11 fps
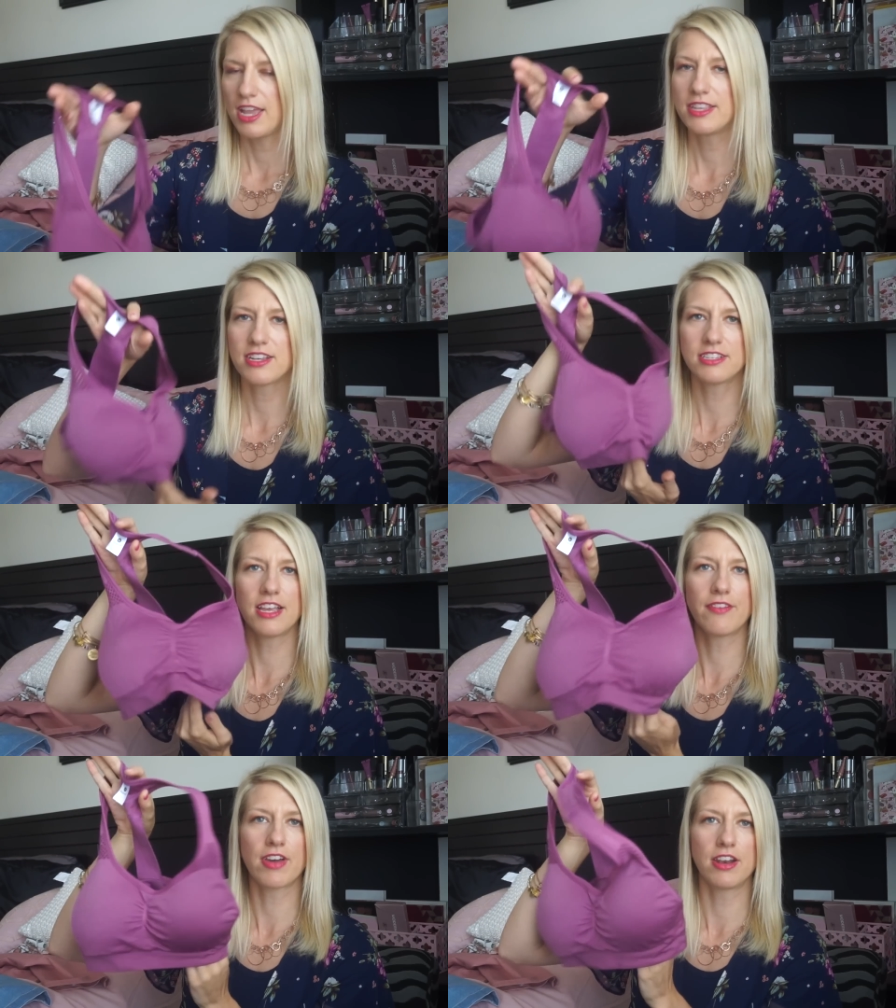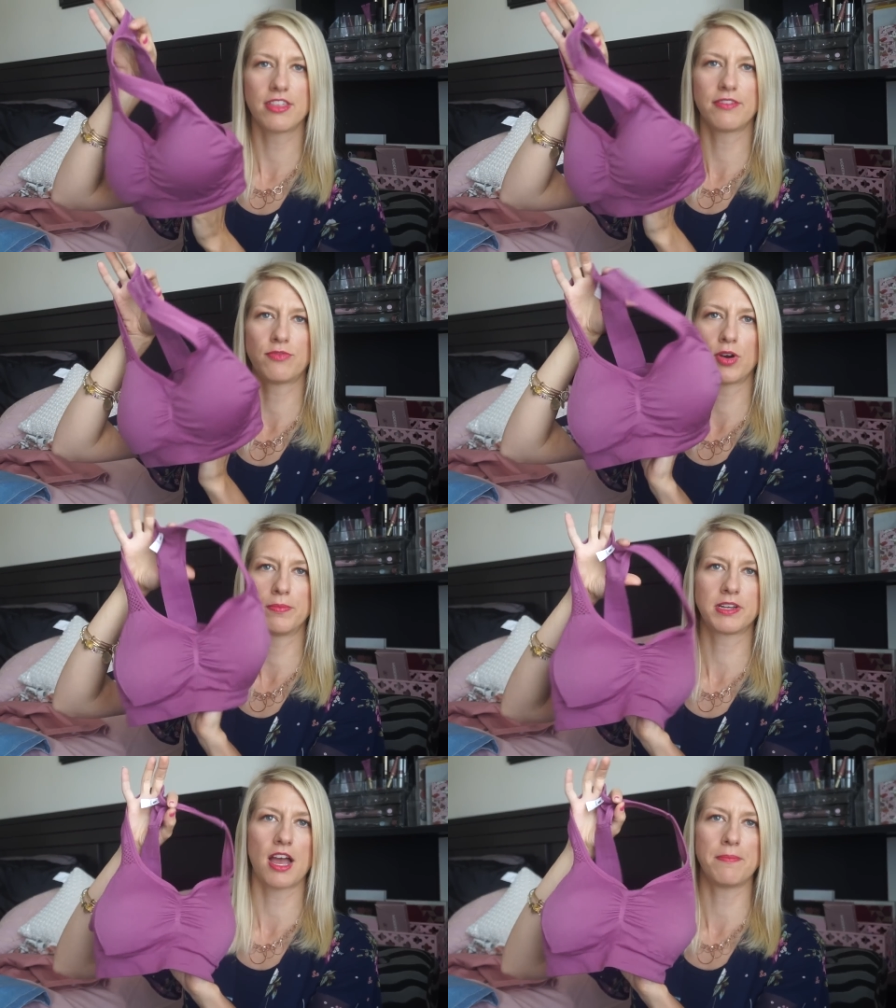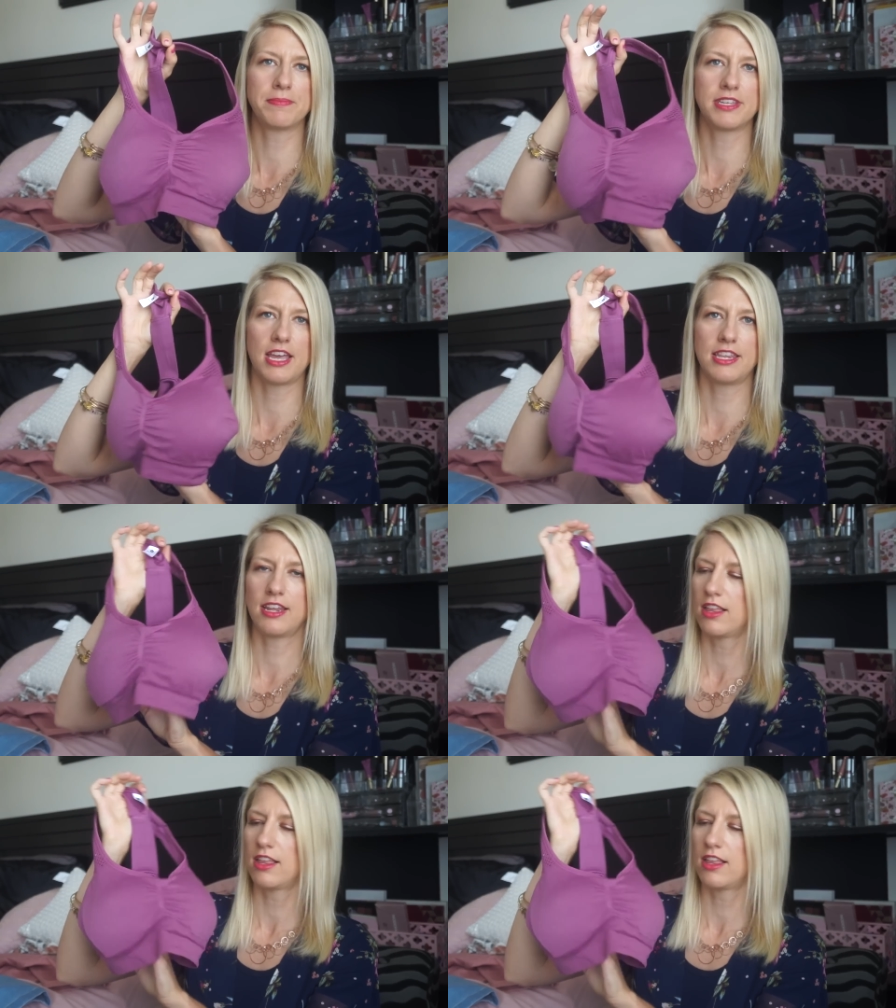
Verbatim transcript: It does have kind of the formed cups and